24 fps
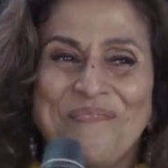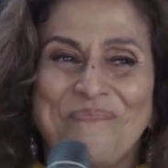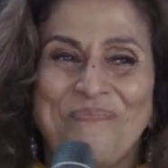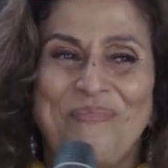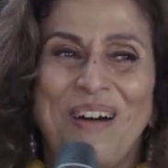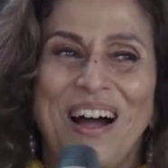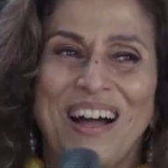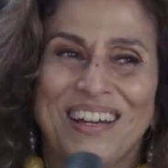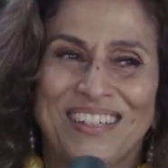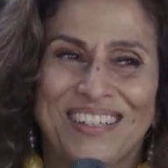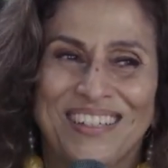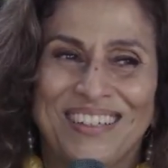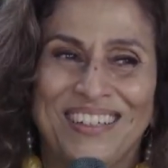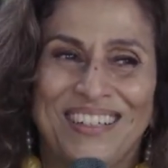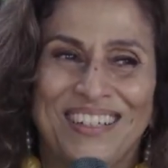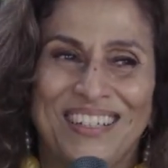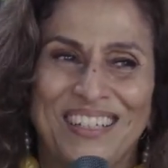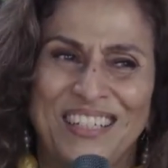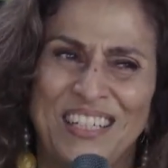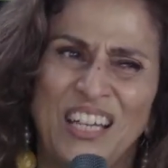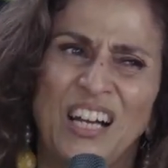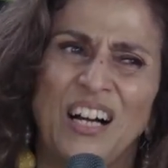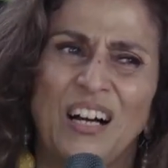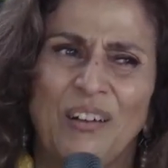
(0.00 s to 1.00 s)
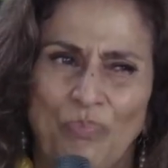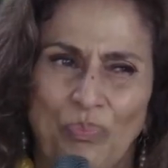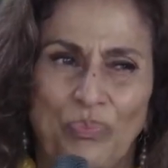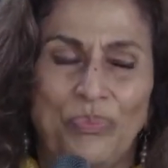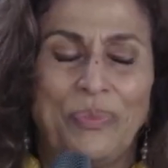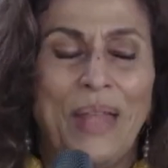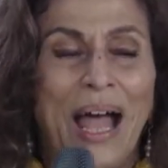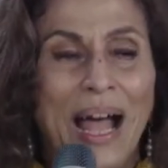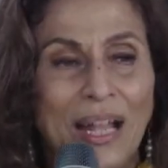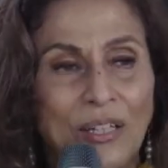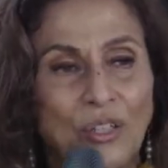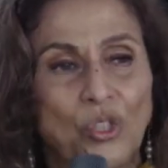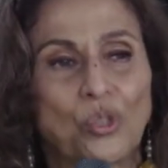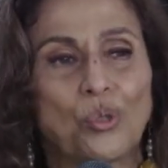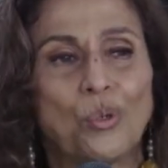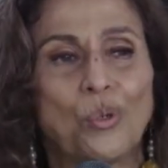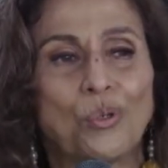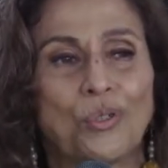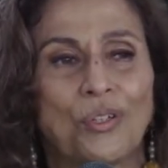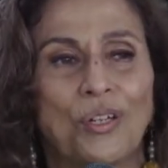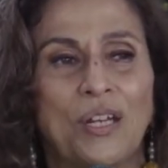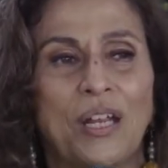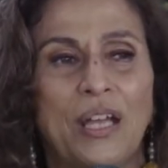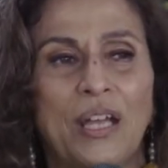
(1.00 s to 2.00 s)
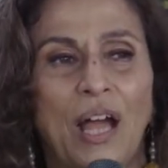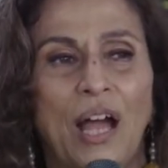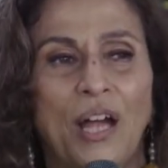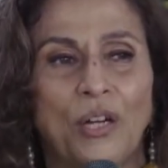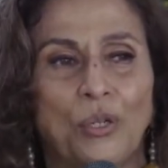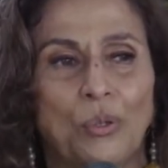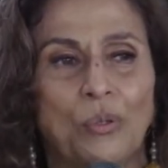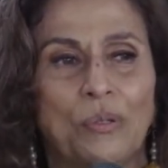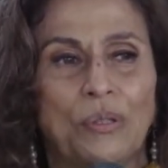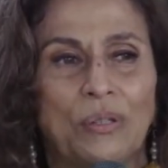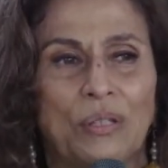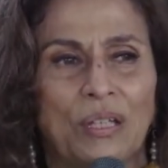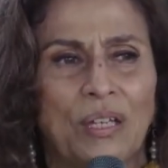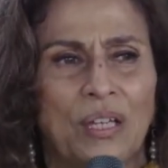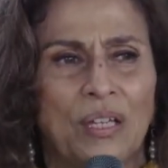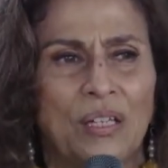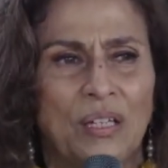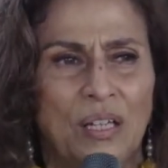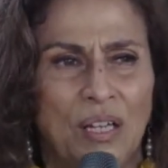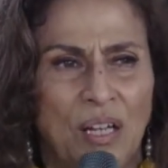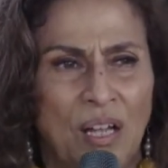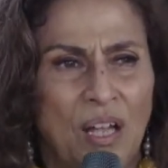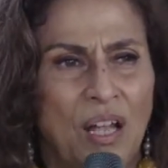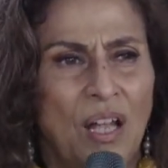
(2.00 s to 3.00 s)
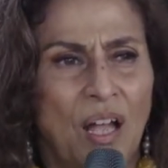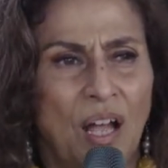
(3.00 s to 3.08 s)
But yeah, that scrutiny, I don't think